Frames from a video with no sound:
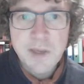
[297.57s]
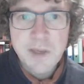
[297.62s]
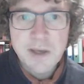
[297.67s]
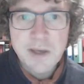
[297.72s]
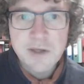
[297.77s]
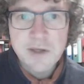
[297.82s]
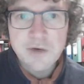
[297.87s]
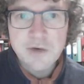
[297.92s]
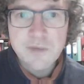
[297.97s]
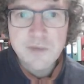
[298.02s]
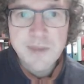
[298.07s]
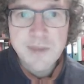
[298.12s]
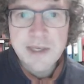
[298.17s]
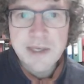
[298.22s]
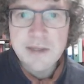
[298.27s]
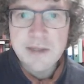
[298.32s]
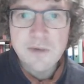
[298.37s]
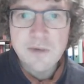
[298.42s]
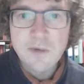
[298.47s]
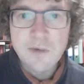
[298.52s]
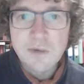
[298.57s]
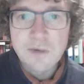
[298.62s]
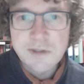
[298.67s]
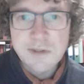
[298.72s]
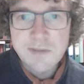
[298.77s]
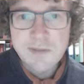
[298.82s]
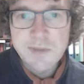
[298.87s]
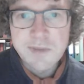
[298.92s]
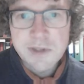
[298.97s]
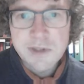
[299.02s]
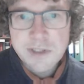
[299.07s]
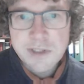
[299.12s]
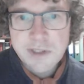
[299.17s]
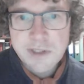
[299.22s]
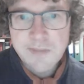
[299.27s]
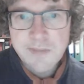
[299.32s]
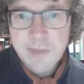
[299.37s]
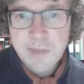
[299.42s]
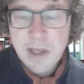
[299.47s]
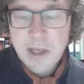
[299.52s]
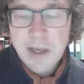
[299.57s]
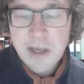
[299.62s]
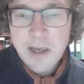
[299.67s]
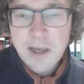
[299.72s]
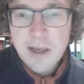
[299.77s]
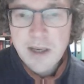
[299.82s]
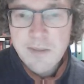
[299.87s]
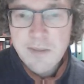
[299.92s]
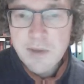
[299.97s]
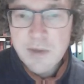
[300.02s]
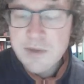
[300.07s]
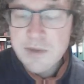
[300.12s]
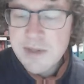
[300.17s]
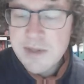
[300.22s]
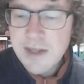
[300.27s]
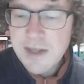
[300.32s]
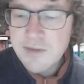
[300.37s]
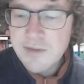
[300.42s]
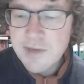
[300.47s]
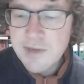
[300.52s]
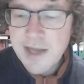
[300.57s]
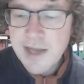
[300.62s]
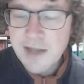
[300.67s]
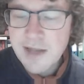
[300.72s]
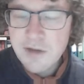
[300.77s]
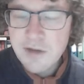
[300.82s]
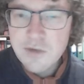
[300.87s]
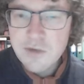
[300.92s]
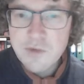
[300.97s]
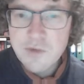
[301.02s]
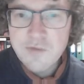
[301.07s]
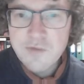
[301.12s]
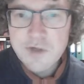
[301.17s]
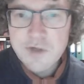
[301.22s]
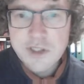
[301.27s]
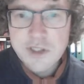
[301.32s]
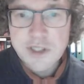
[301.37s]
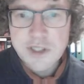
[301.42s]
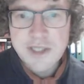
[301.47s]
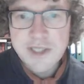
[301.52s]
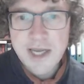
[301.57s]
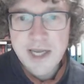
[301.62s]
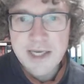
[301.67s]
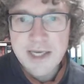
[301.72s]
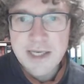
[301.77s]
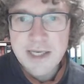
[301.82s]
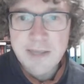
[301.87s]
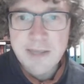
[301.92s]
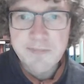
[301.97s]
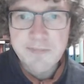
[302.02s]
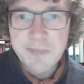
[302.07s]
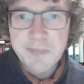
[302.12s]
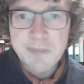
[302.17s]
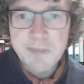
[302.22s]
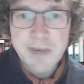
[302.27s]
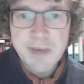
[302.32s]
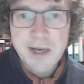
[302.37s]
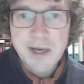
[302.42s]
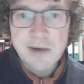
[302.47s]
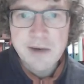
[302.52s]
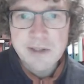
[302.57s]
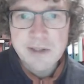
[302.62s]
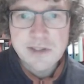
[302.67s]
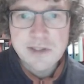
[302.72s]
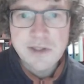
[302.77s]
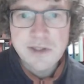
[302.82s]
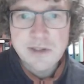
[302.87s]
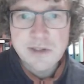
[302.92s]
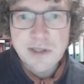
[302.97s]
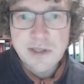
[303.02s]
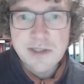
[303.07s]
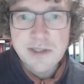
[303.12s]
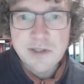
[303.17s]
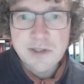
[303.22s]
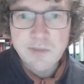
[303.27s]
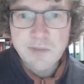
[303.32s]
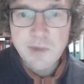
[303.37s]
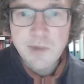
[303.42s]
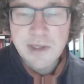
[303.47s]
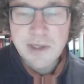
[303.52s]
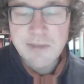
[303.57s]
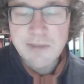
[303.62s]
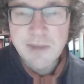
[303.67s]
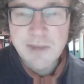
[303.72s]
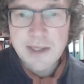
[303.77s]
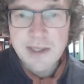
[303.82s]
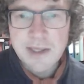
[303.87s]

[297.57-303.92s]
European calls and puts. but that we cannot do for just any payout. So at some point it might